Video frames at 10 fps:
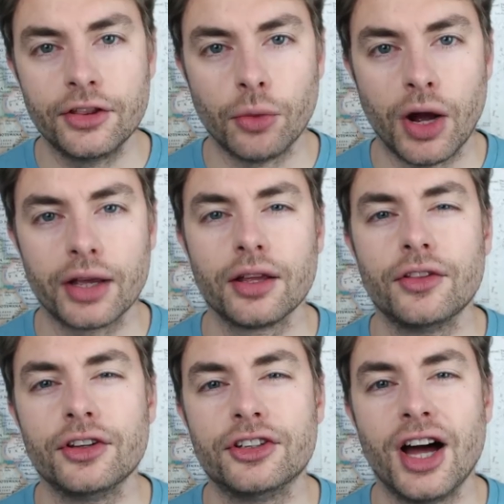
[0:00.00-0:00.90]
Either way,
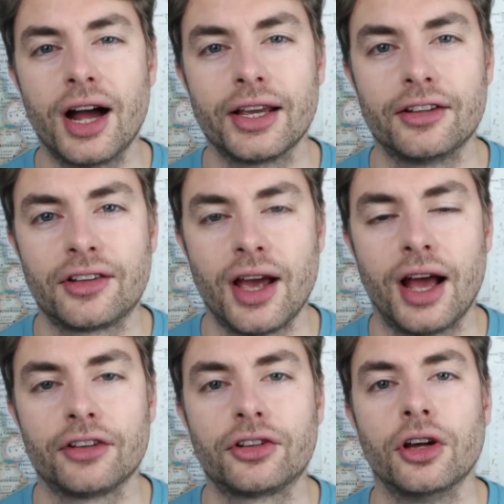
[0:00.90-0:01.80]
the die is
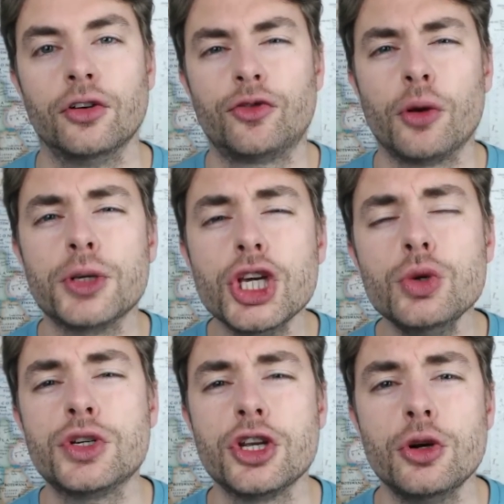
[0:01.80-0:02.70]
cast. From
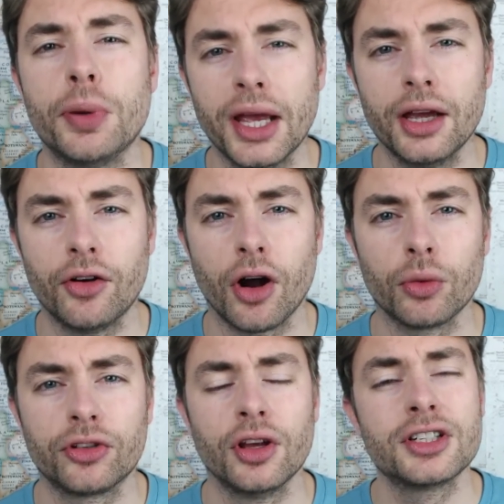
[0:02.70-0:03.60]
YouTube
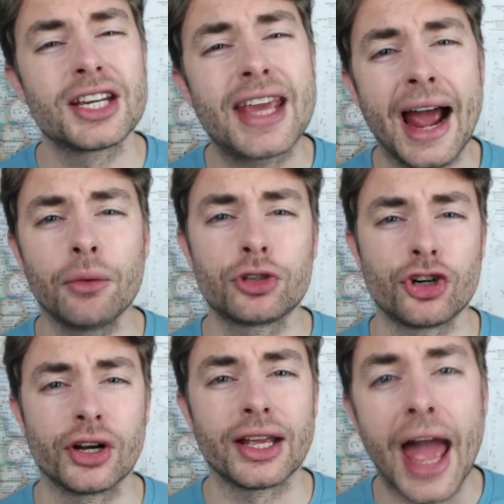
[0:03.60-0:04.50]
heroes to
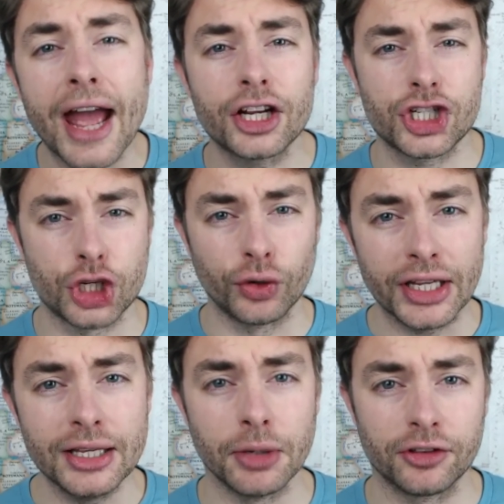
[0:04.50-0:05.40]
countering
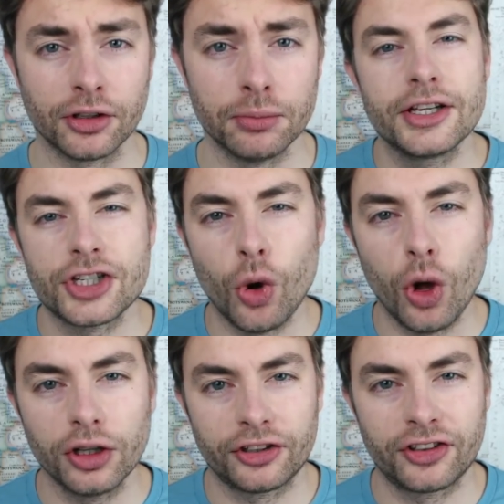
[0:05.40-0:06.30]
extremism. It's
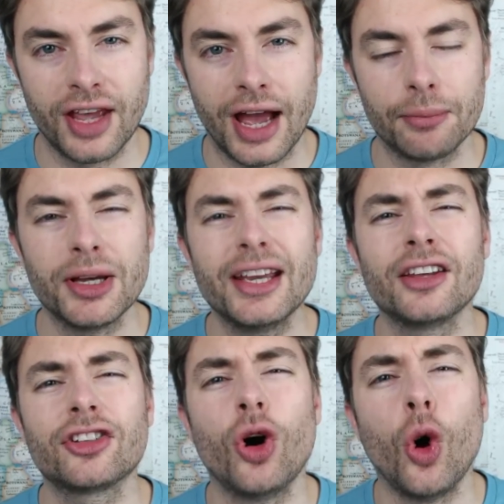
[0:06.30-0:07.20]
all a scam.
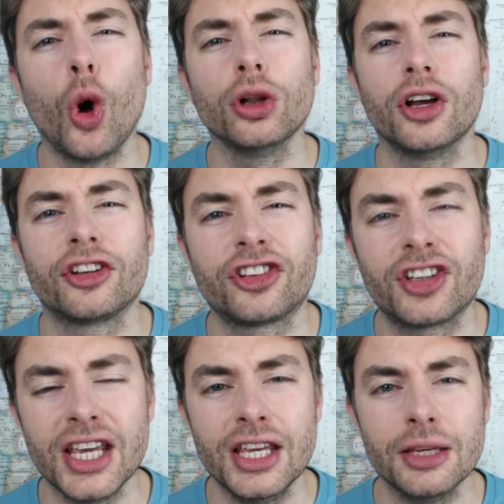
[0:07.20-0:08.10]
It's all a
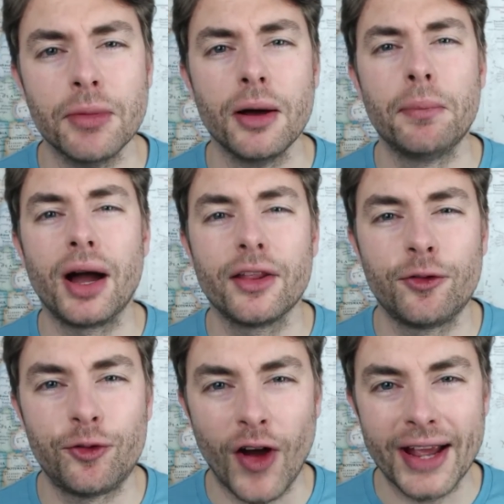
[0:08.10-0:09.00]
scheme by the
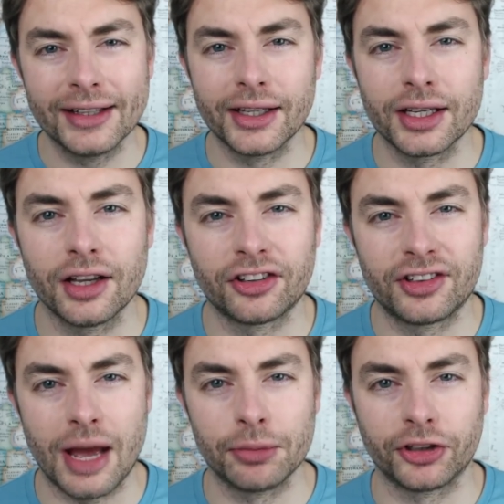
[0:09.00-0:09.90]
failing
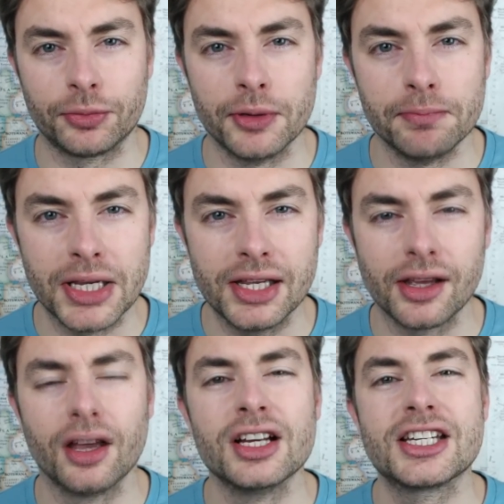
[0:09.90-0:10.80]
establishment
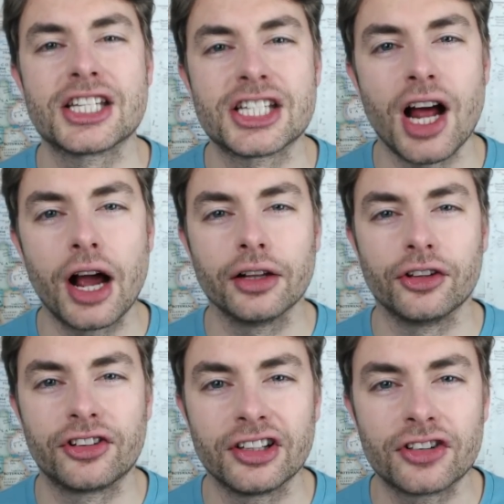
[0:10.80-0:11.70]
media to
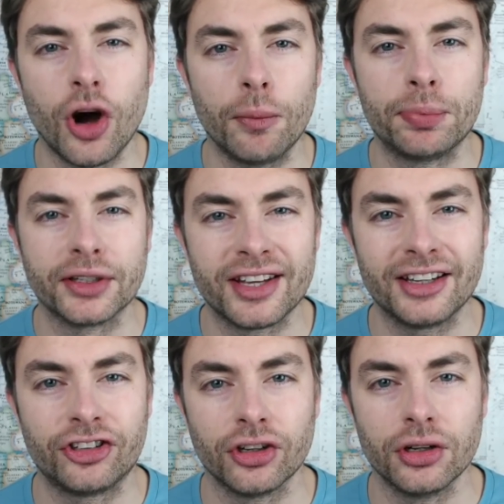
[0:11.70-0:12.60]
silence its
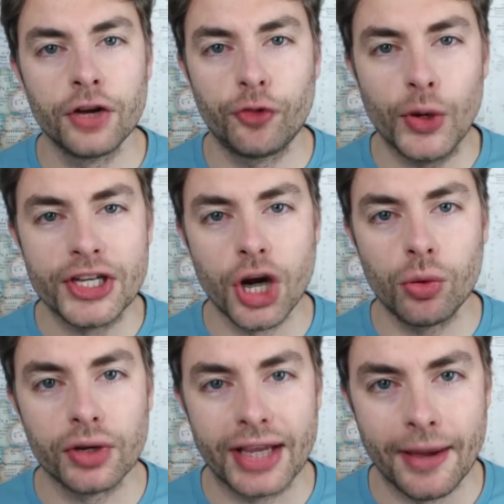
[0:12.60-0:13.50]
competition. And if we
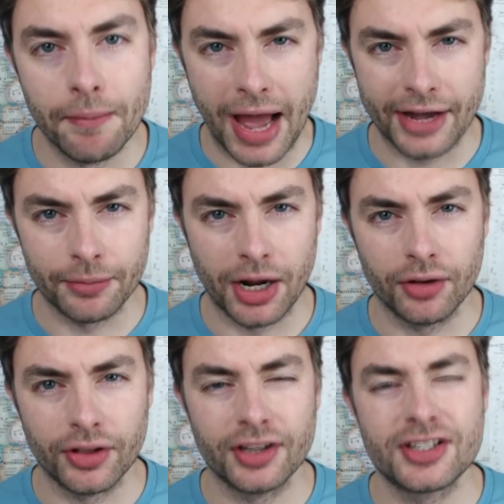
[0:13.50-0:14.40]
don't get mad
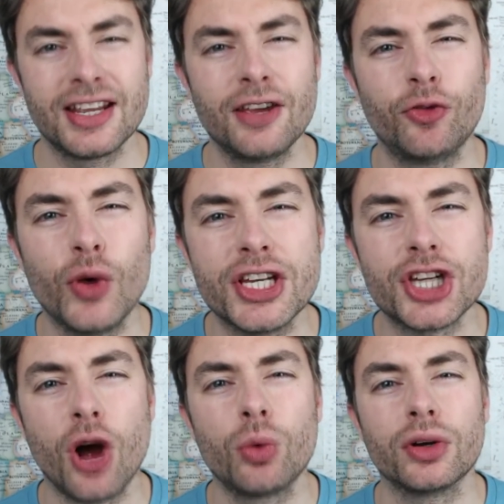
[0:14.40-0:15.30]
about this, if we
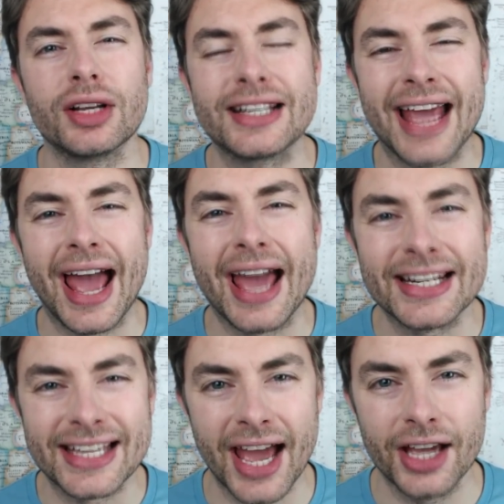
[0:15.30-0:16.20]
don't get
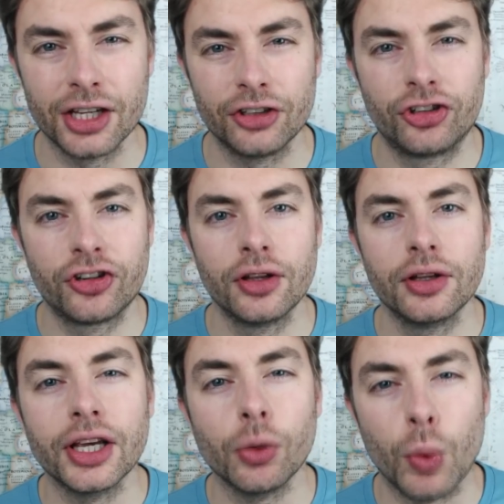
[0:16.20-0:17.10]
engaged,
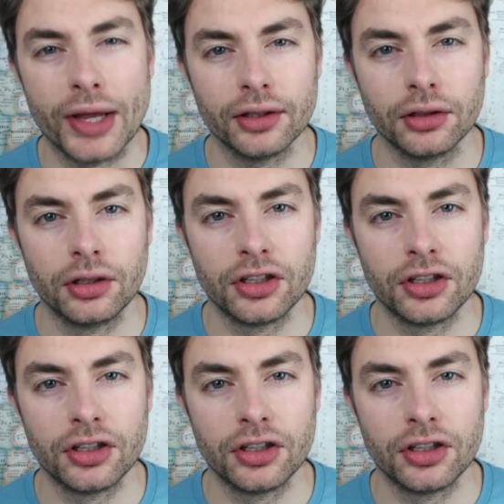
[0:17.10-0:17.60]
it will